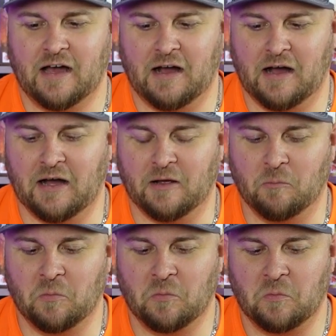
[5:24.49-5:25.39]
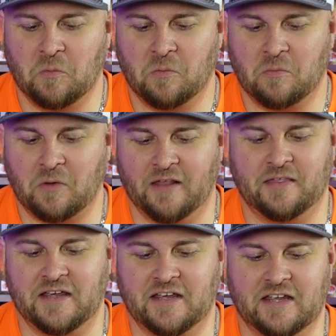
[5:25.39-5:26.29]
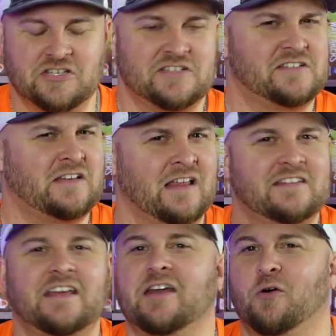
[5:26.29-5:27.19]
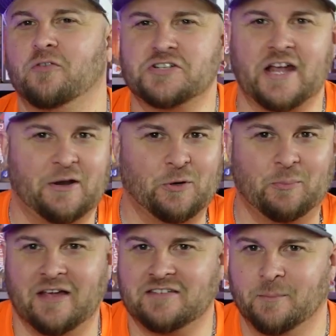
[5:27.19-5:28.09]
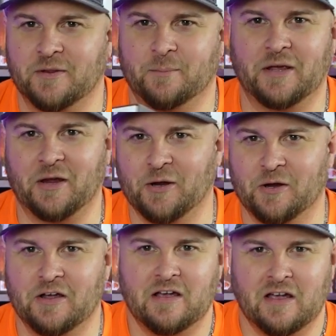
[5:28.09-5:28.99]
Um, I think it just tends to get overshadowed by some of the bigger,